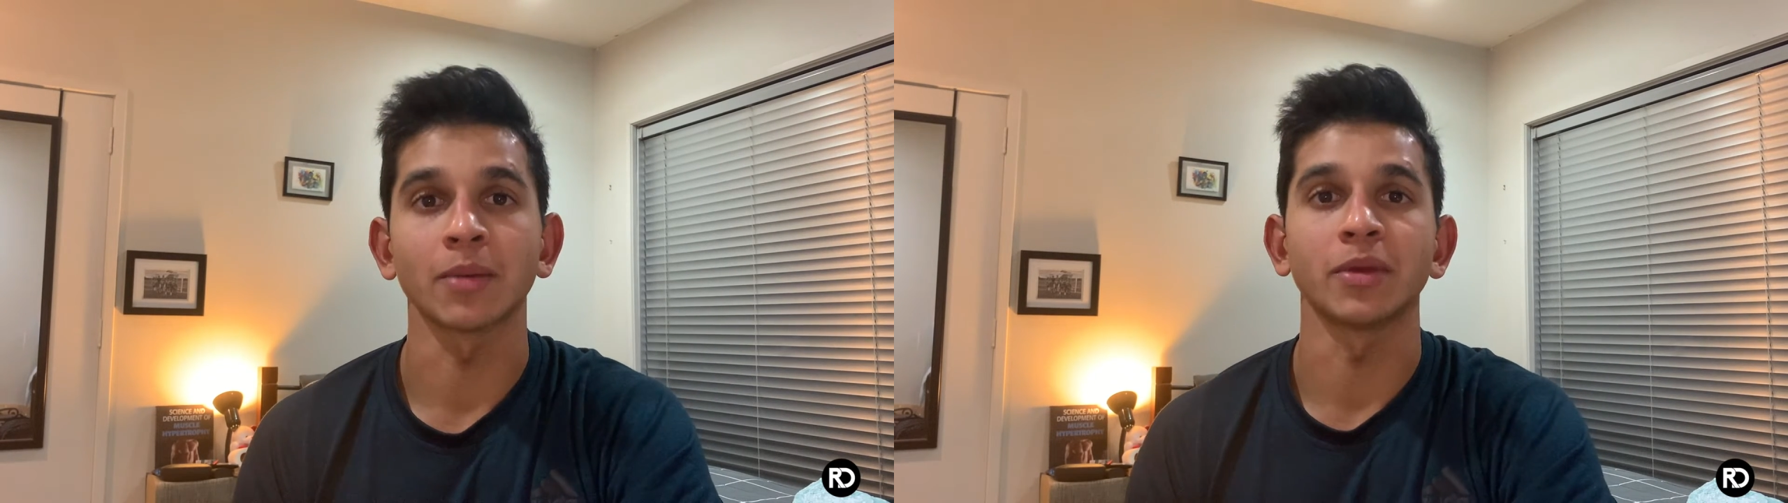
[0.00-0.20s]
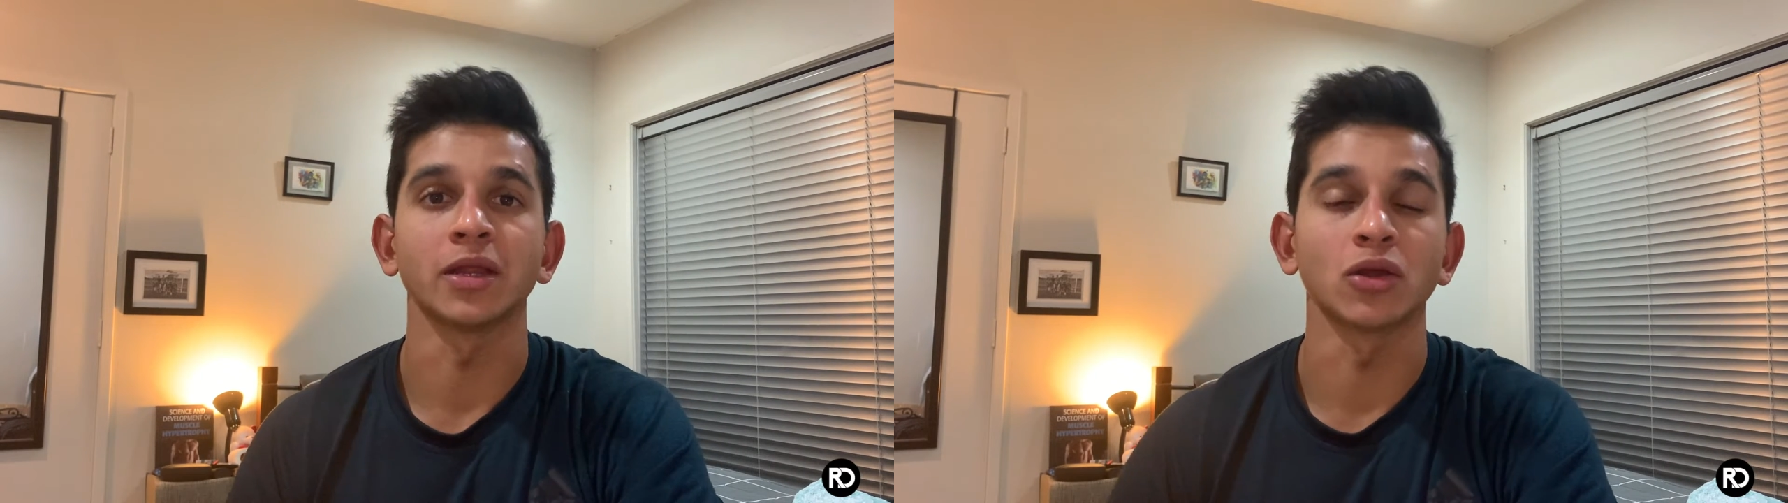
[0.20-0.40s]
i
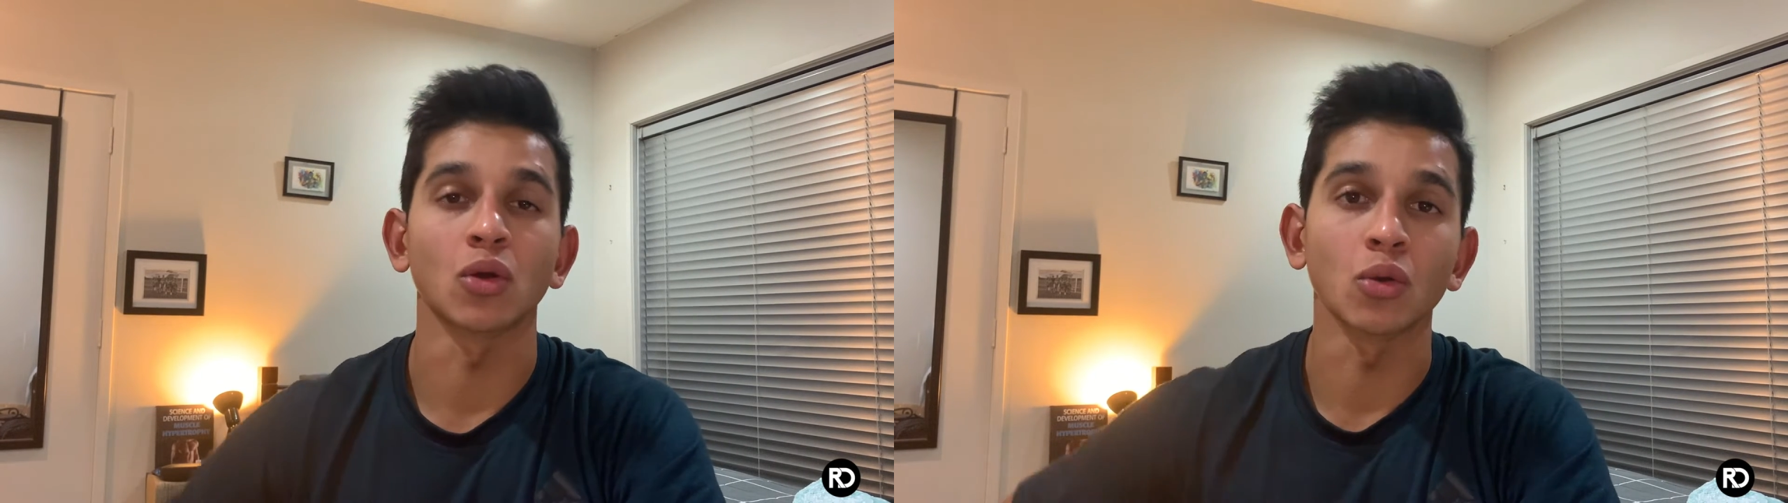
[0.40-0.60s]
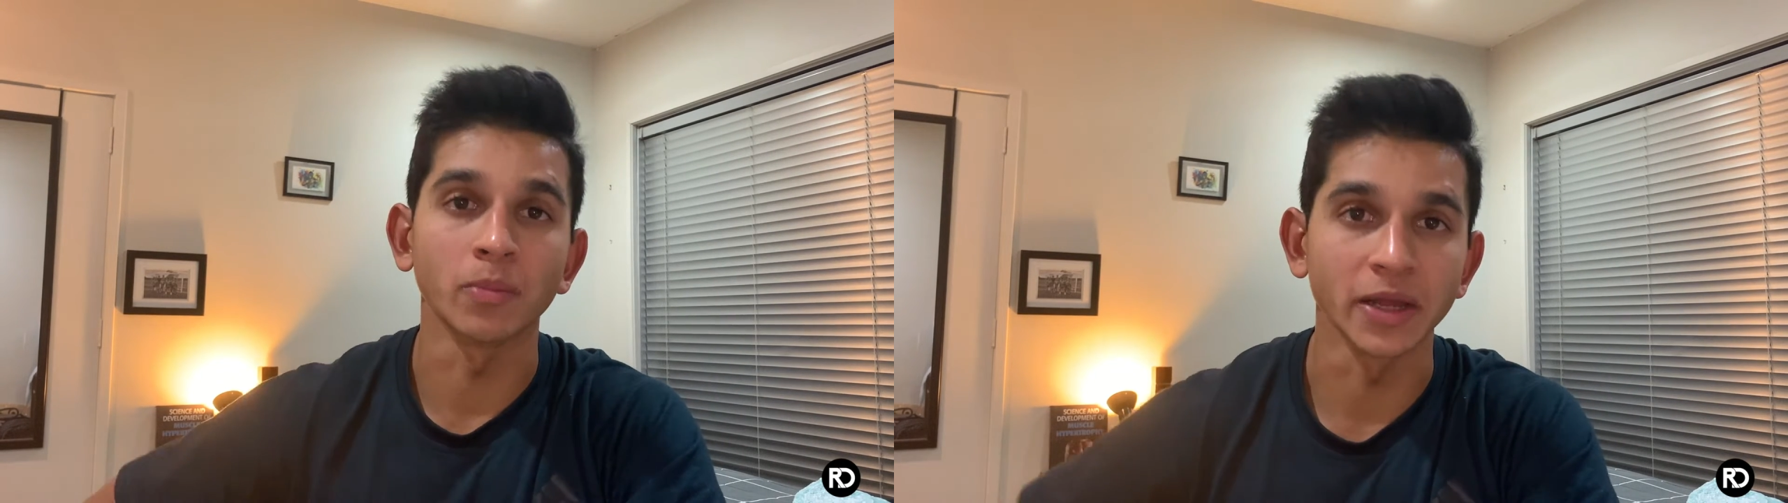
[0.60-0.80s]
mean
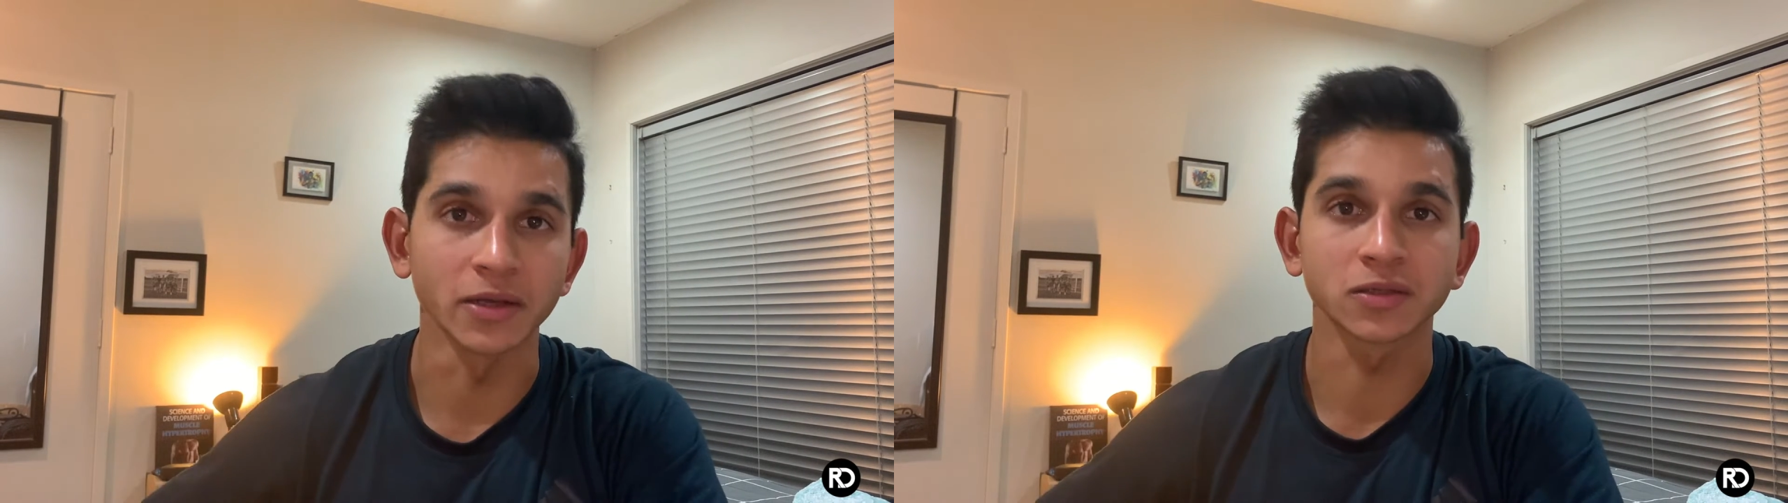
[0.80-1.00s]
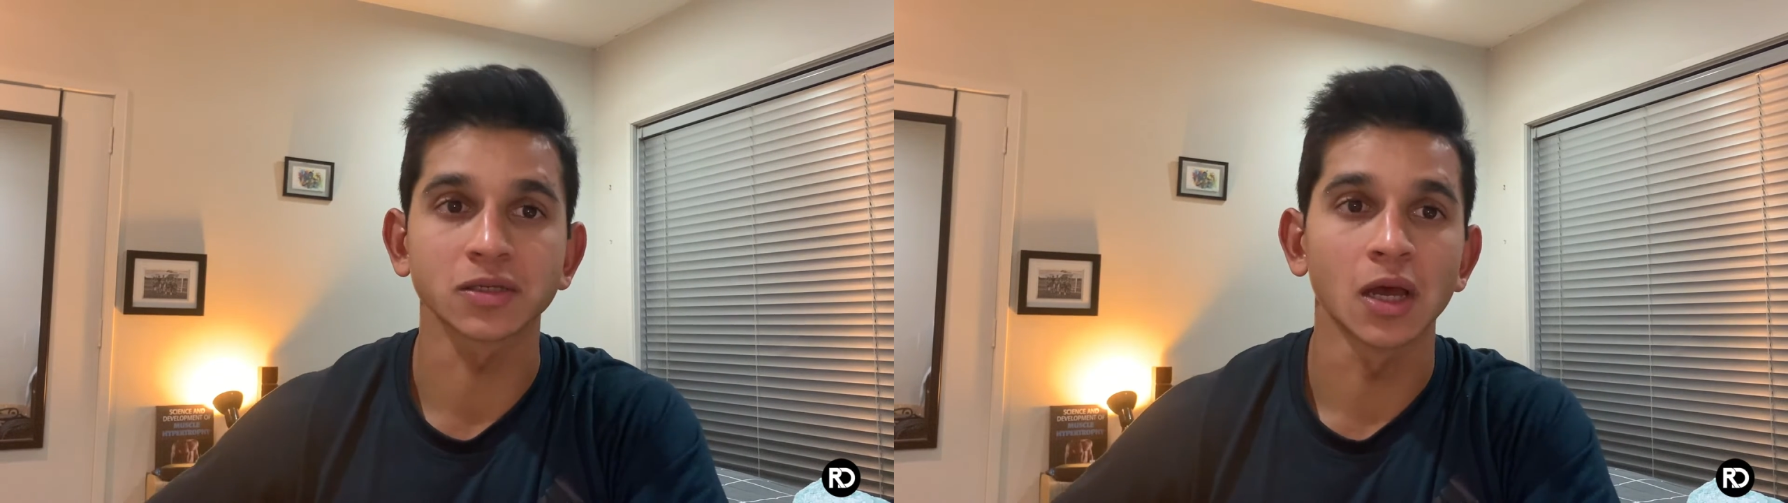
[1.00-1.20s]
your
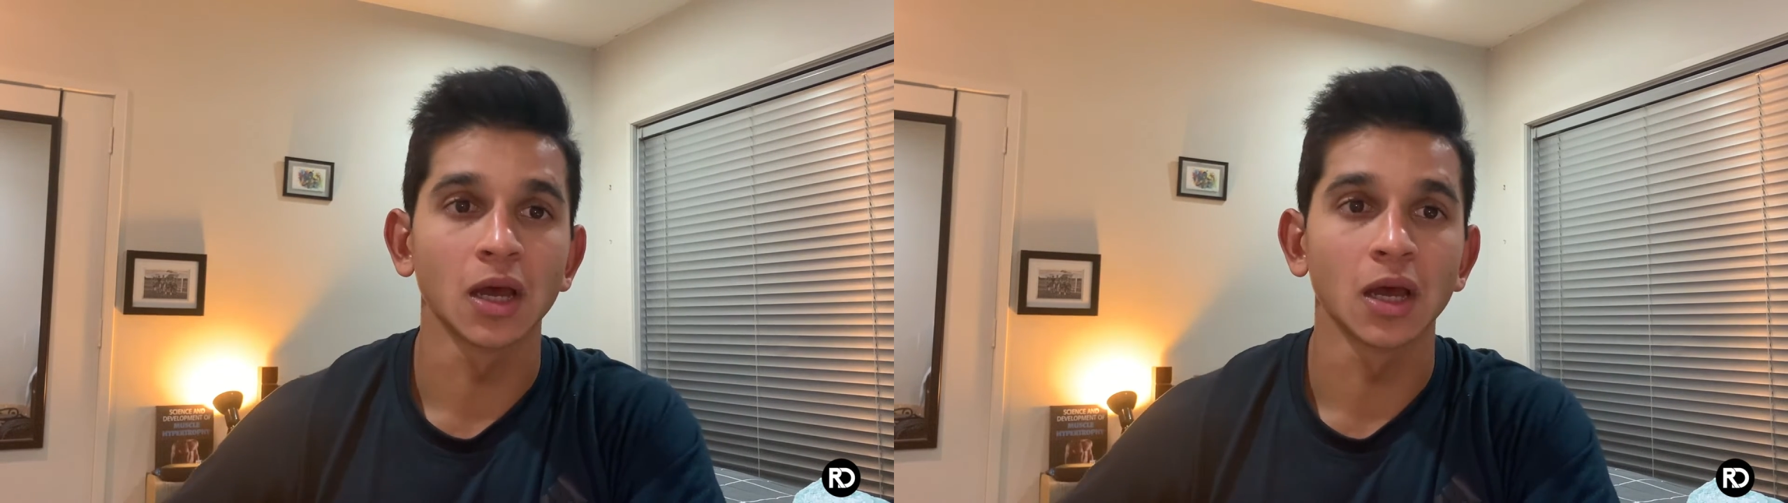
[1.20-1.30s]
obliques